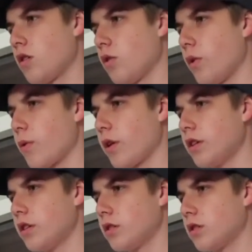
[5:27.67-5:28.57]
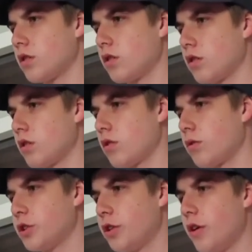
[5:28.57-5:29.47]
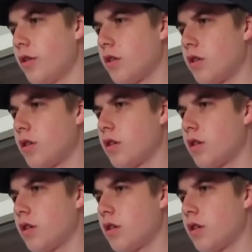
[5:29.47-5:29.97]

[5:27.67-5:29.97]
Wait, really? What'd you do?